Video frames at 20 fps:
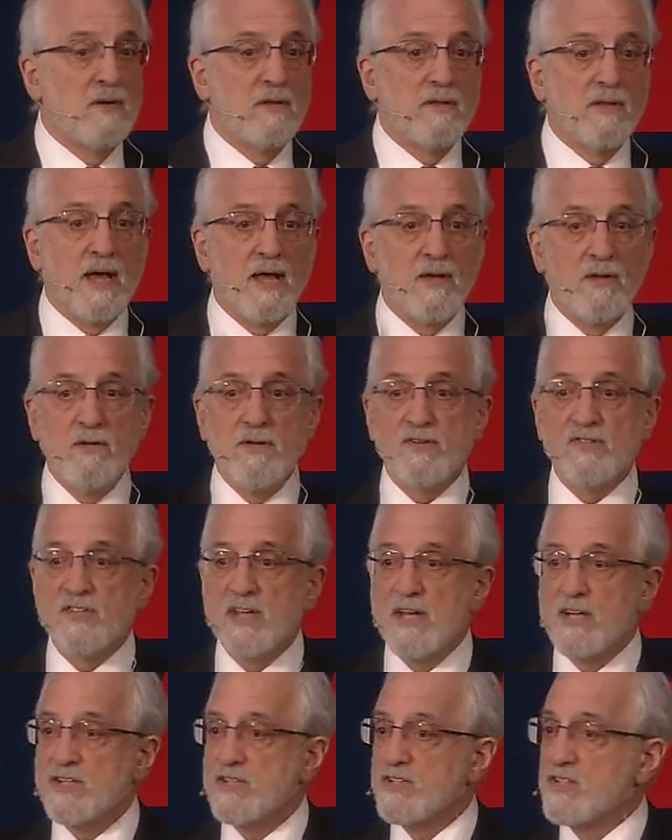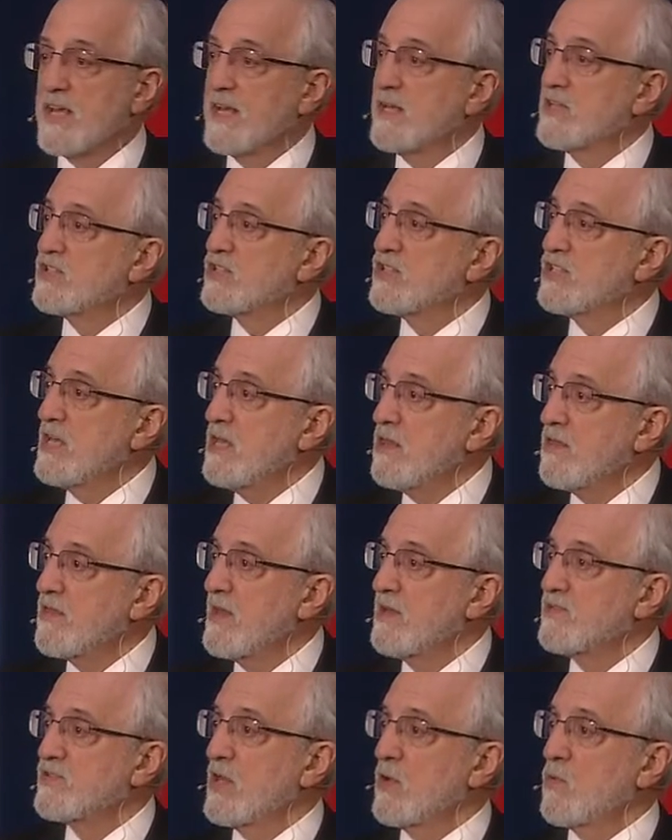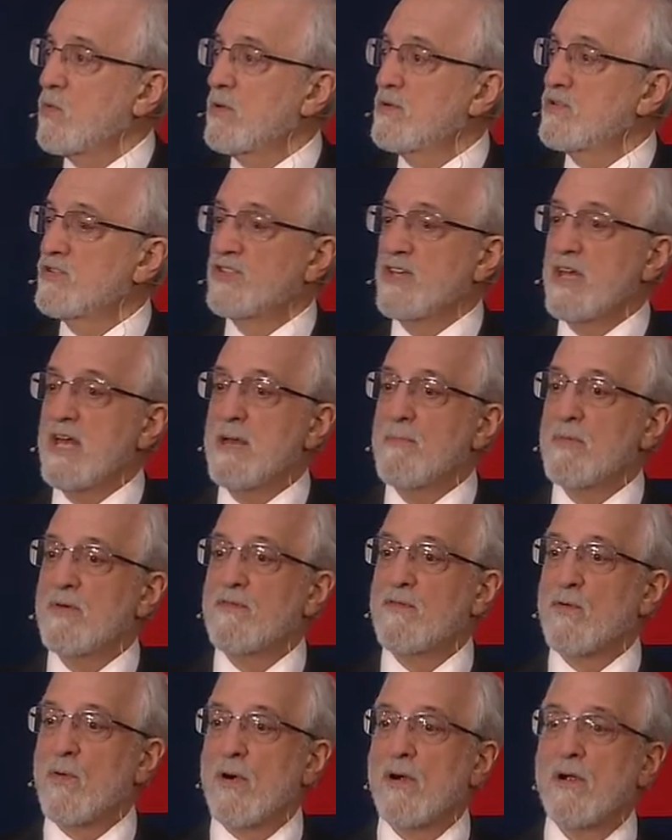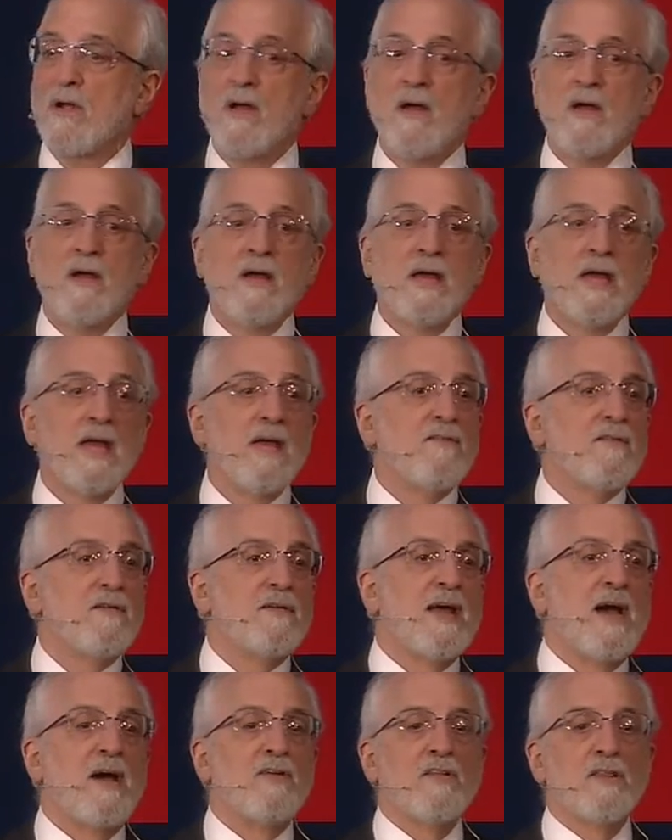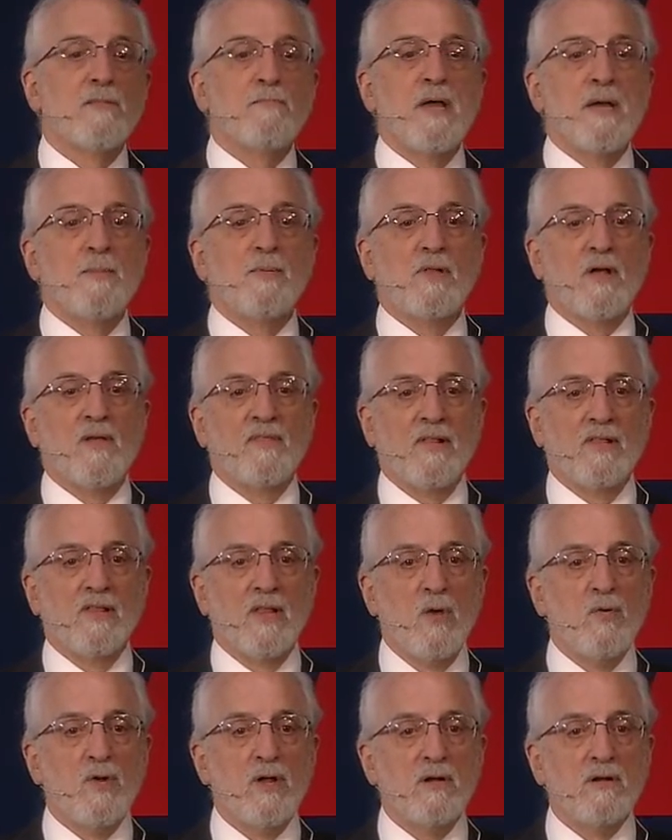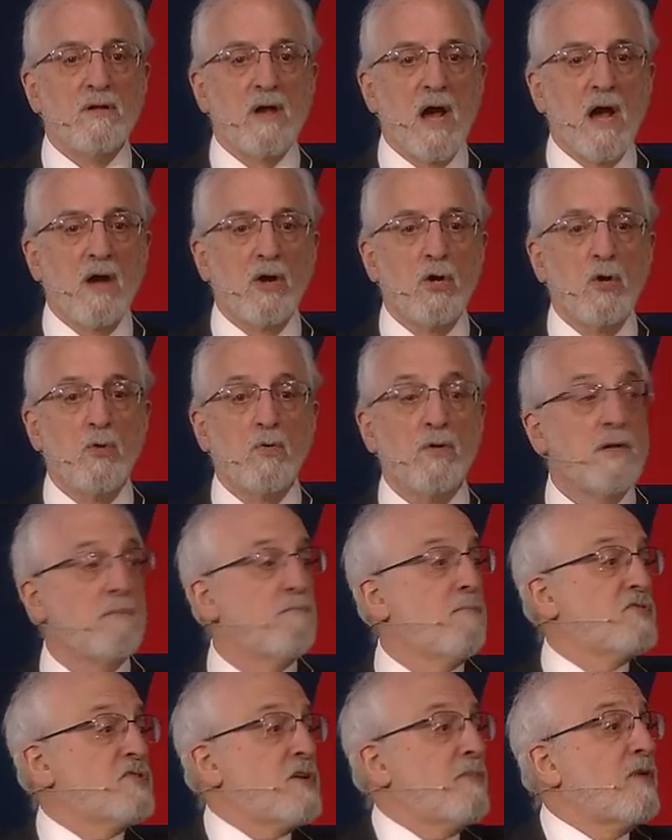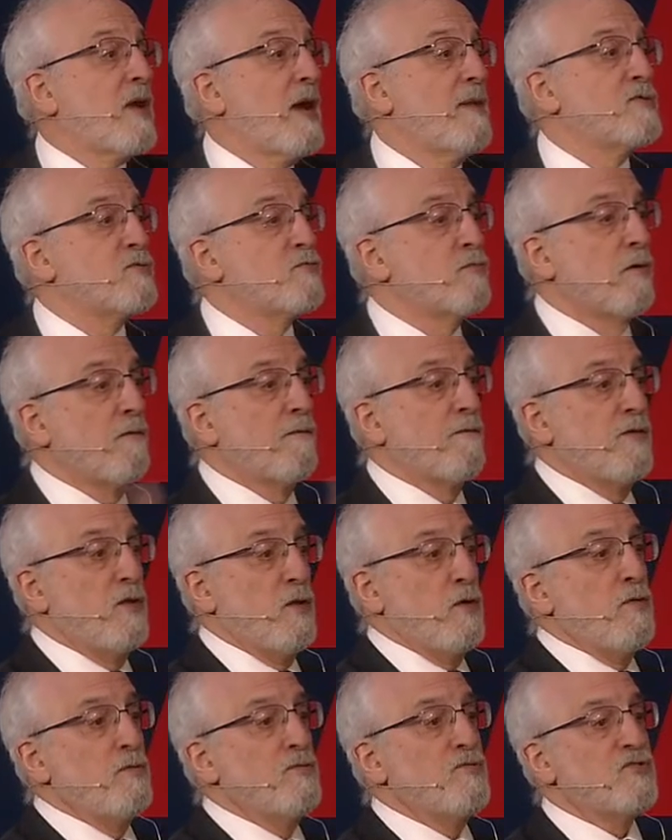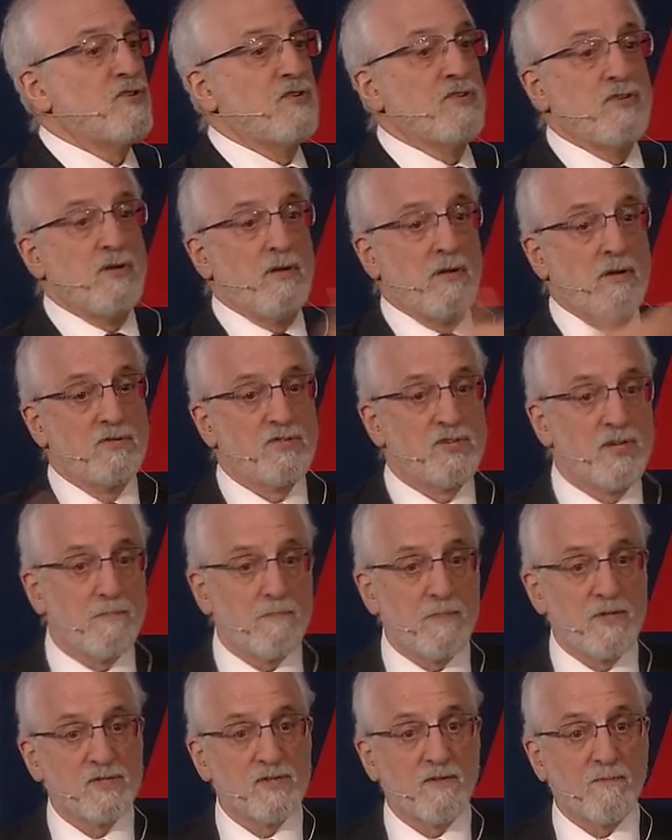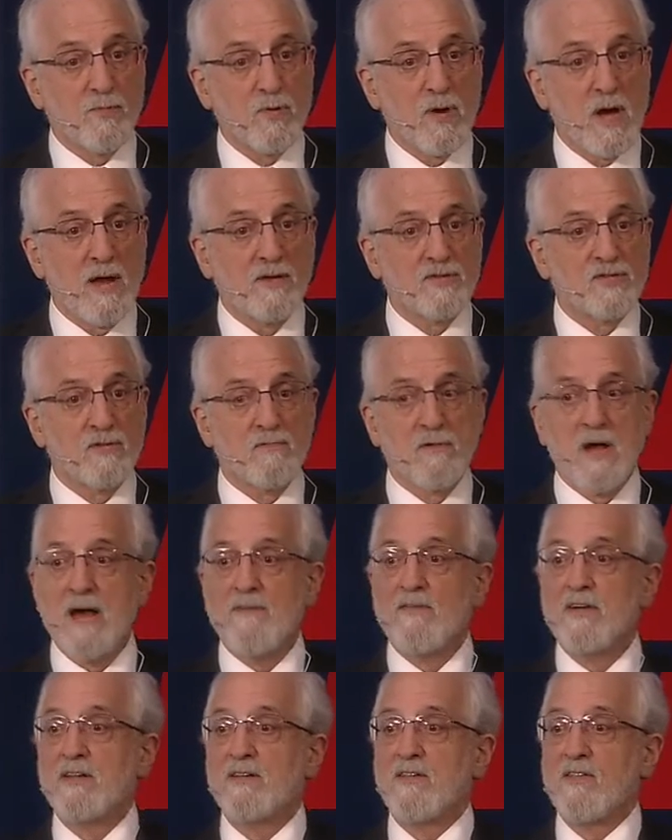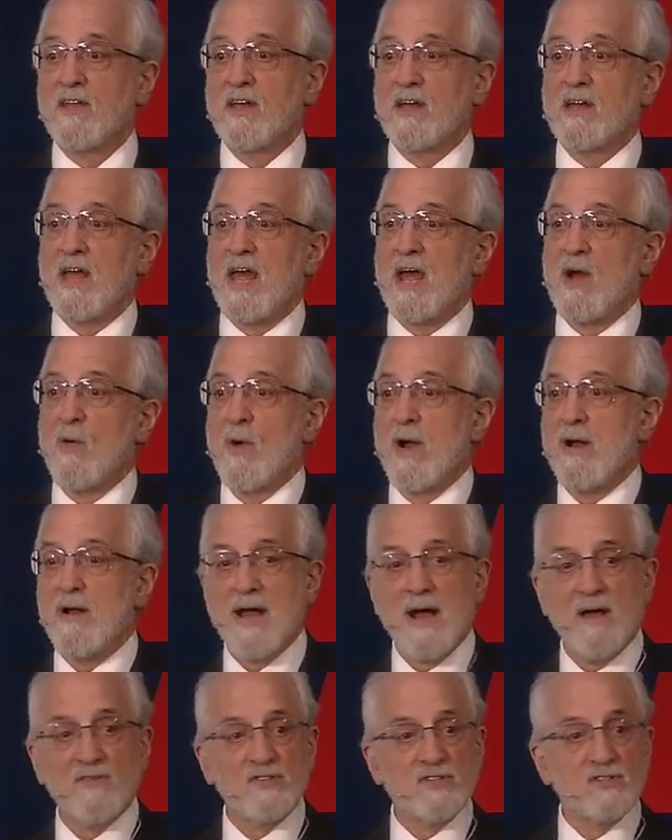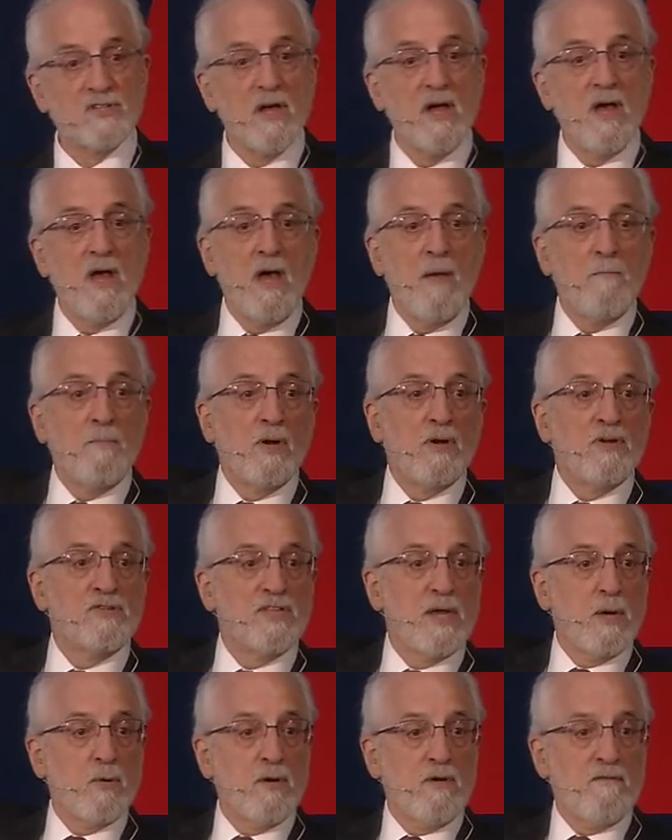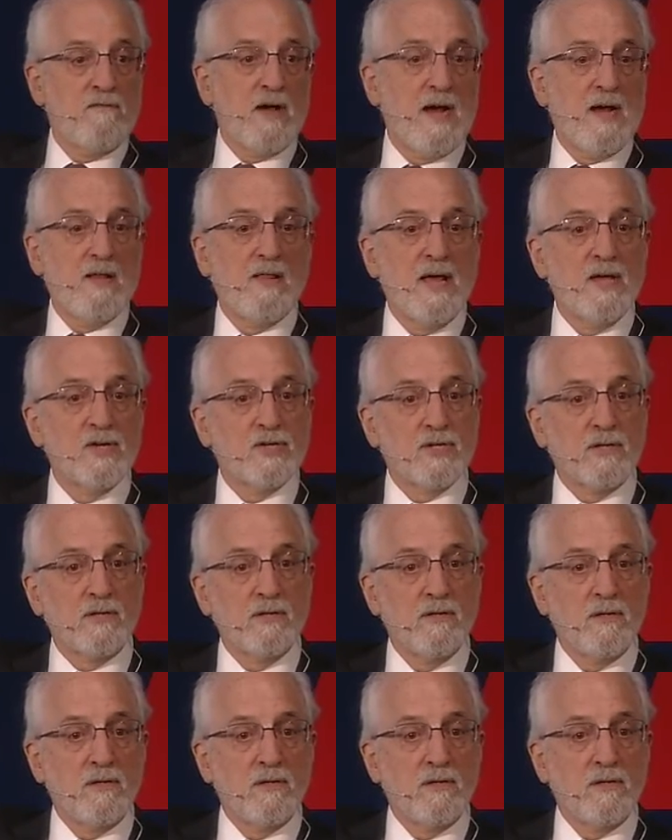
They had new distinctions. They could see things they weren't seeing before, even down to the people on the loading dock who would sometimes refuse shipments of products arriving into the IKEA warehouses because they were in violation